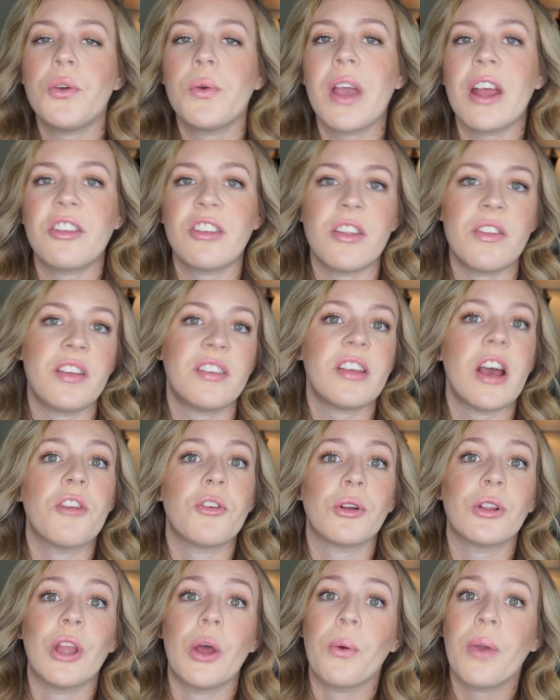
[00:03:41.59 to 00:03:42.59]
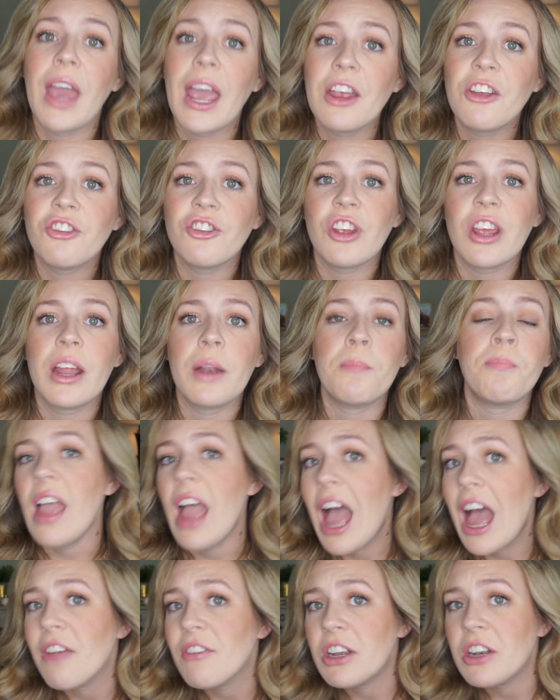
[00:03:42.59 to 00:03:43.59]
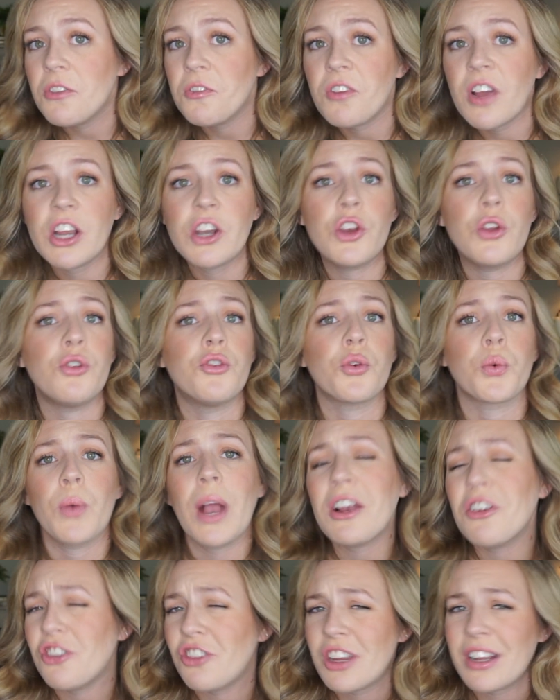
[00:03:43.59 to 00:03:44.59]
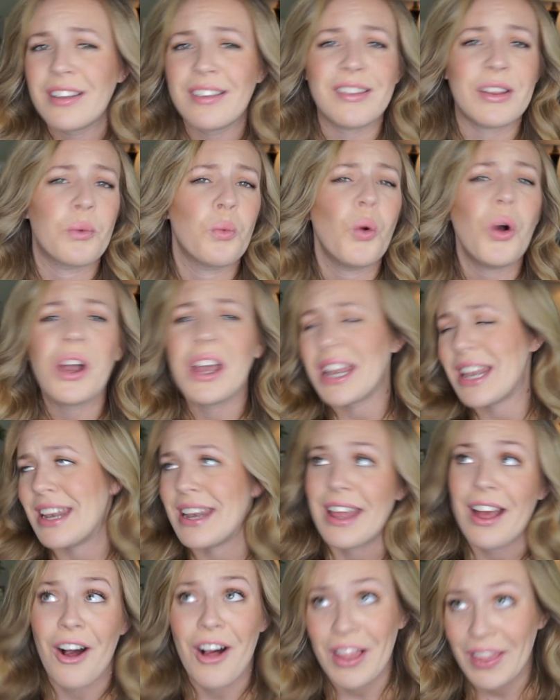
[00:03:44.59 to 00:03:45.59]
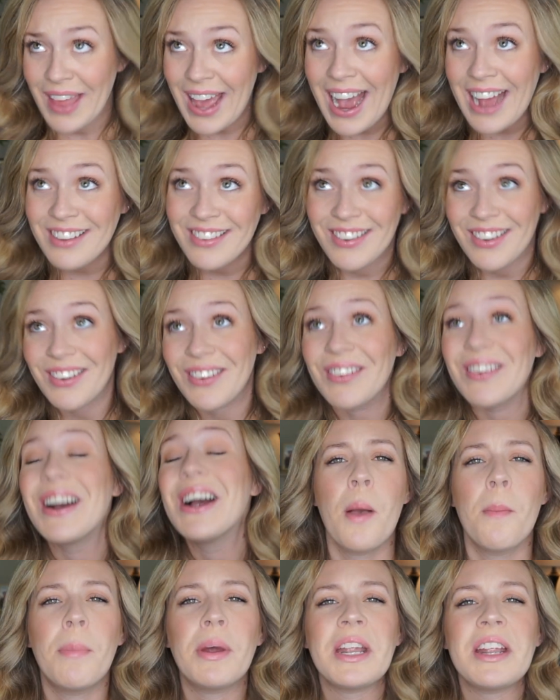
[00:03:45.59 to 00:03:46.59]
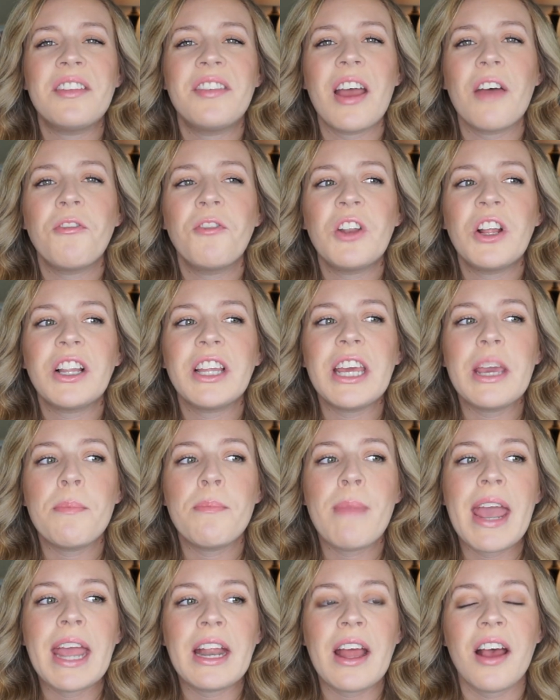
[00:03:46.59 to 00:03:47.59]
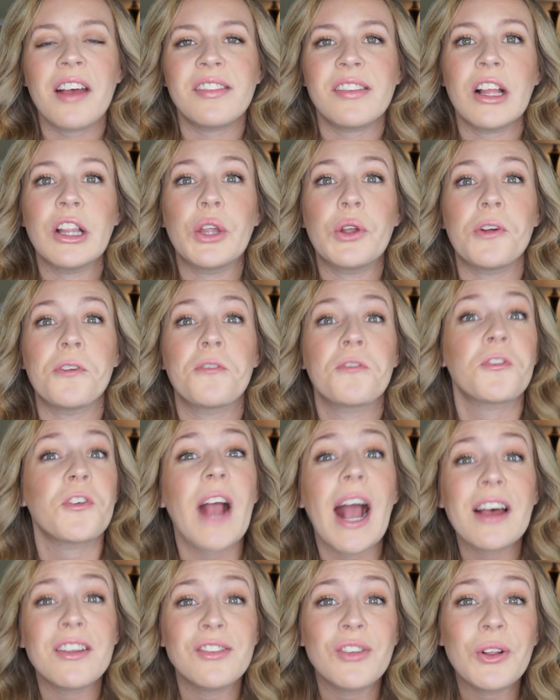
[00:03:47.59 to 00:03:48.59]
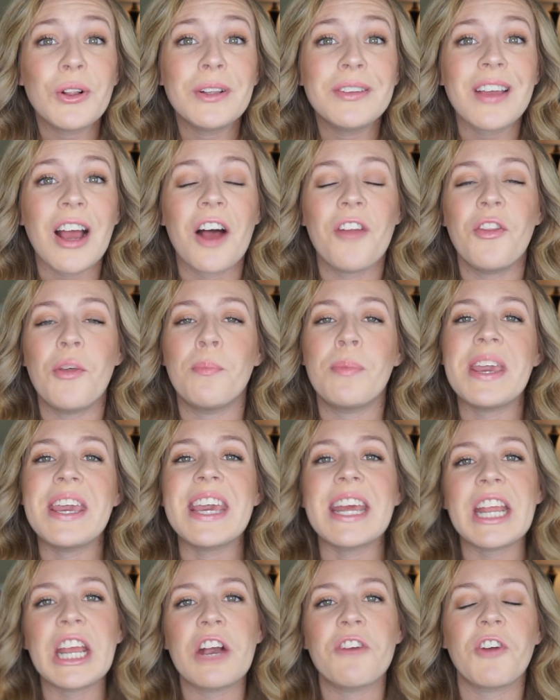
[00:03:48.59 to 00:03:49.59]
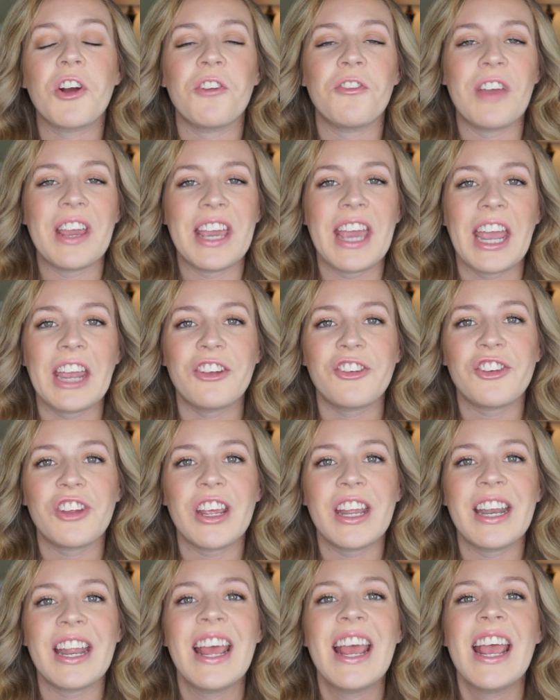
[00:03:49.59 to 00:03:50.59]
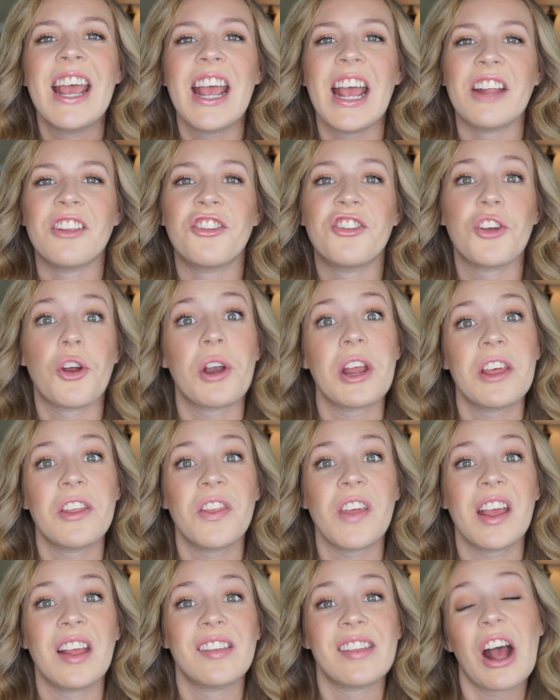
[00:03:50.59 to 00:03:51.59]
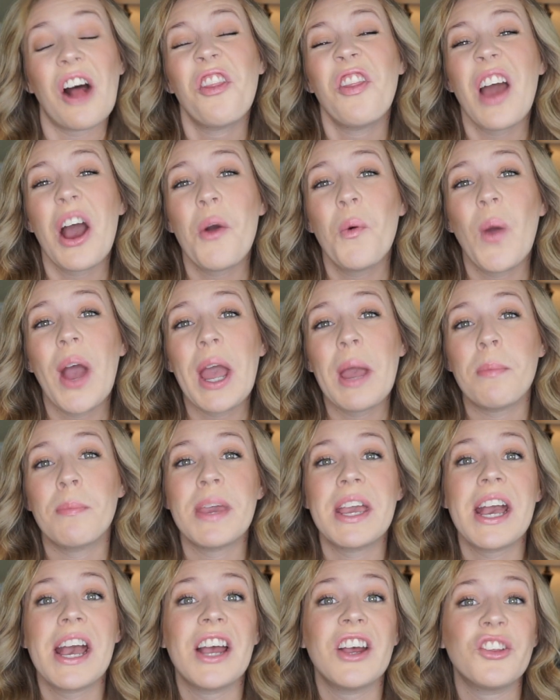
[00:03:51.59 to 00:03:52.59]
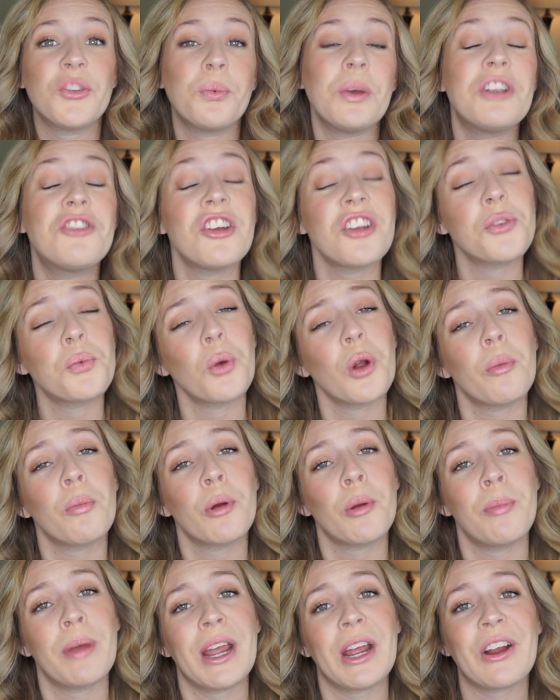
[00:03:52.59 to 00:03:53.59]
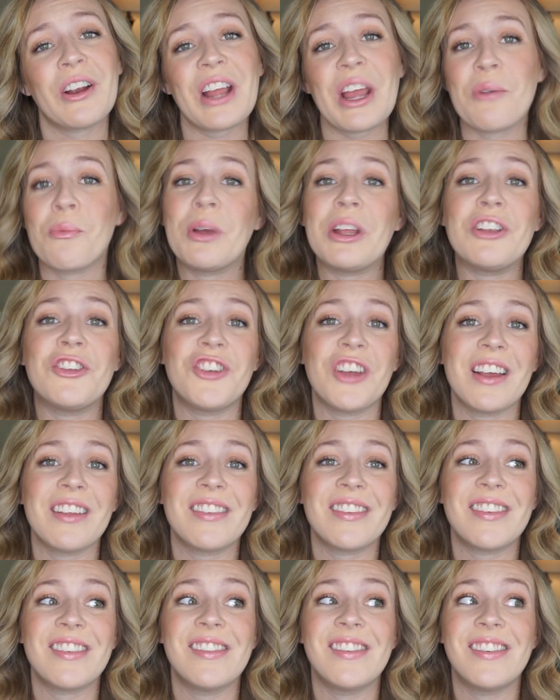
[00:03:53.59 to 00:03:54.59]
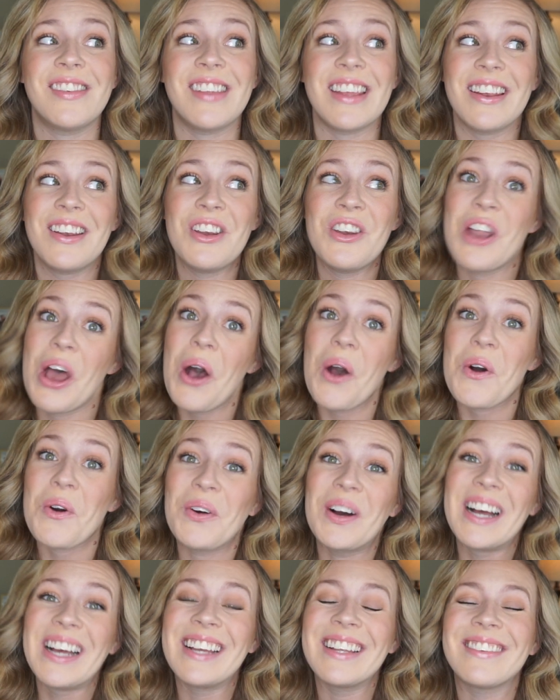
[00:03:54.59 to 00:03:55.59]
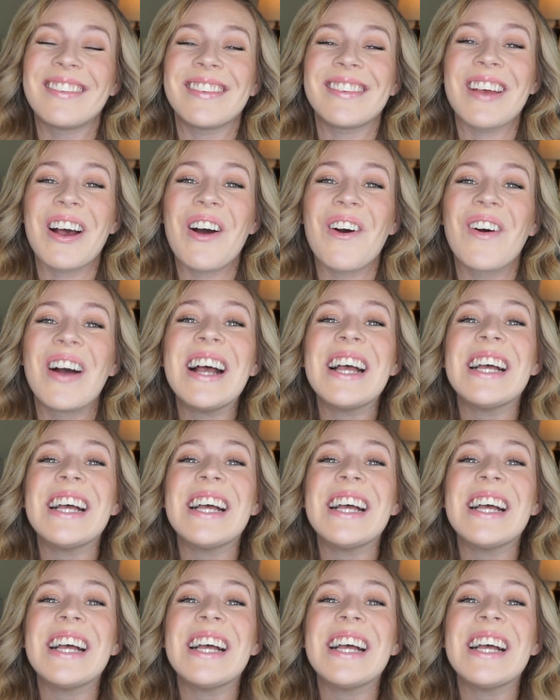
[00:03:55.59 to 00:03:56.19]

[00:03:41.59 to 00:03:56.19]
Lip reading: get to this other location, having to find new directions, and we'll get into all that too. But it definitely made us a little frazzled on the beginning of our vacation and starting things out that way because we just weren't prepared and we just didn't know. So